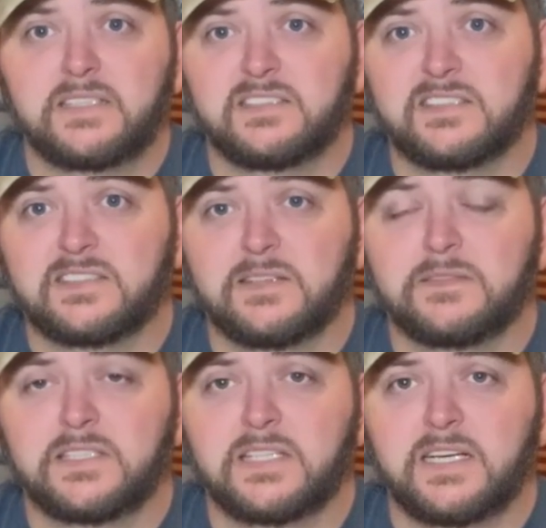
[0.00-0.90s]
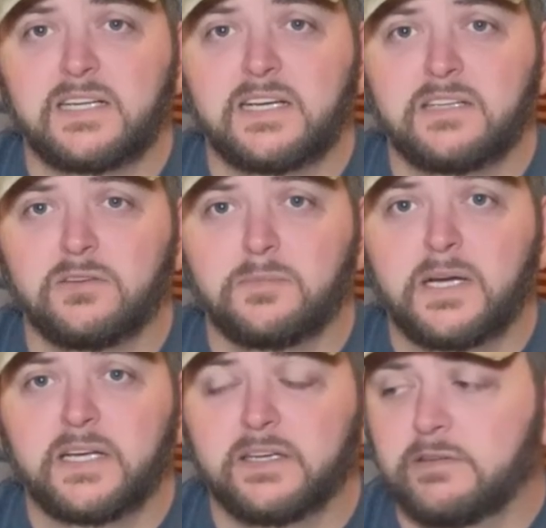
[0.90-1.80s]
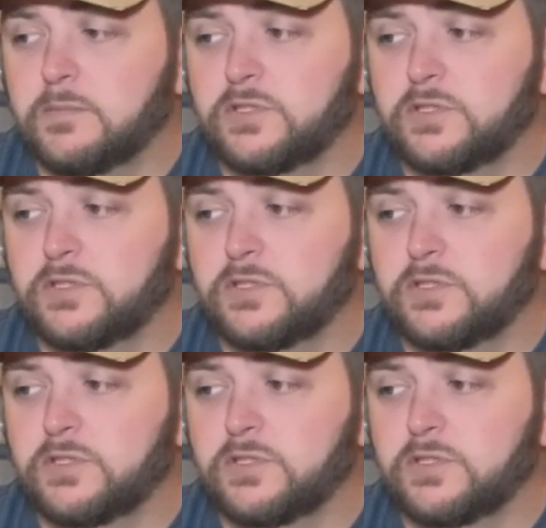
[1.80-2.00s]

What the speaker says: It says $17.99 on the back of it,